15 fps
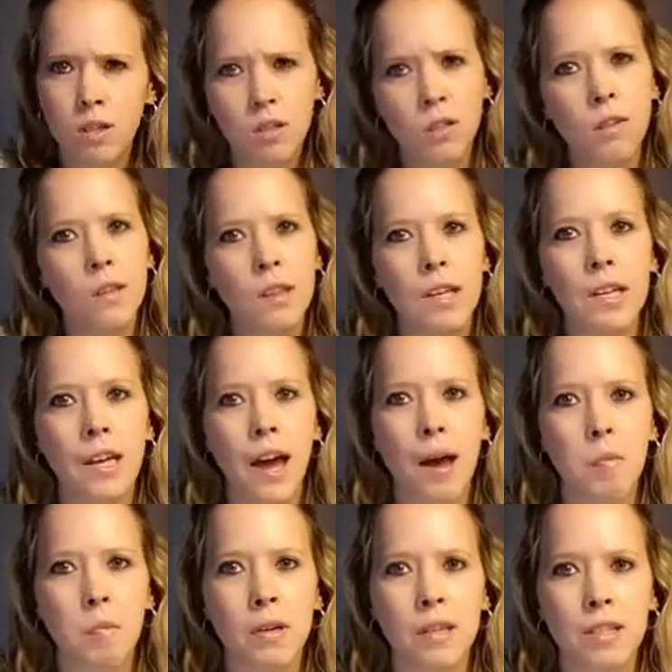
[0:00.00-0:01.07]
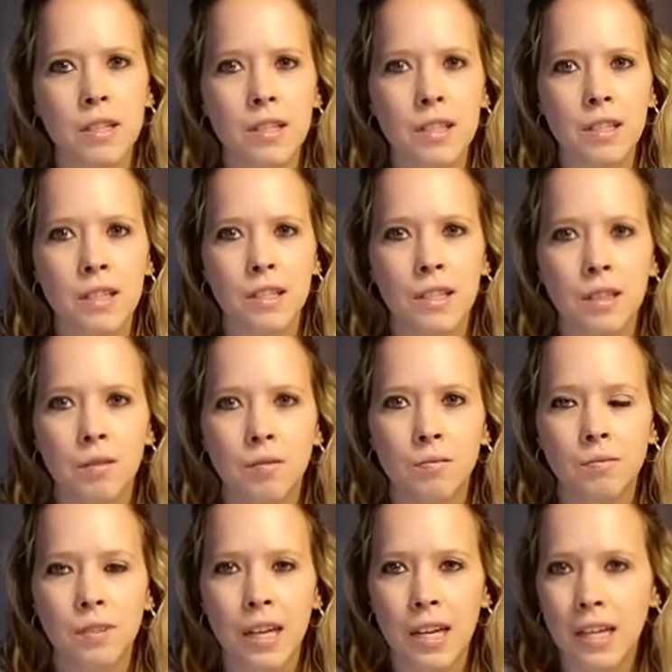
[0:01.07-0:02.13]
do you think happens?
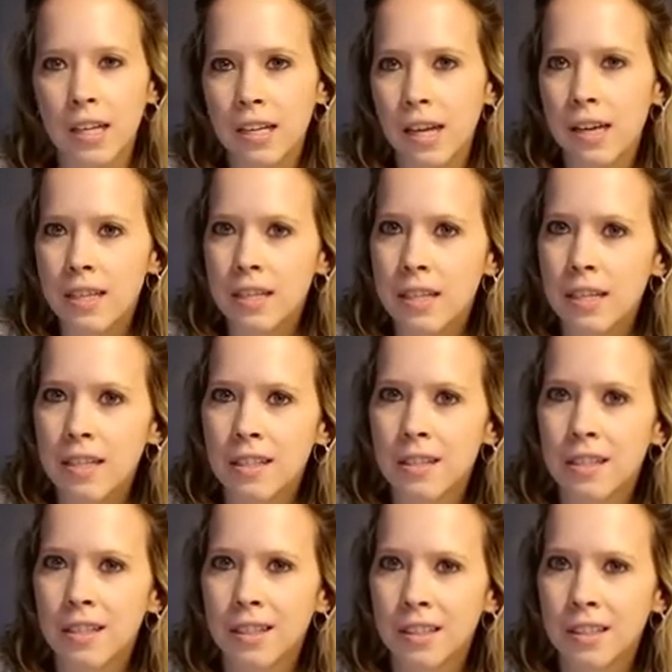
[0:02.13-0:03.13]
Any guesses?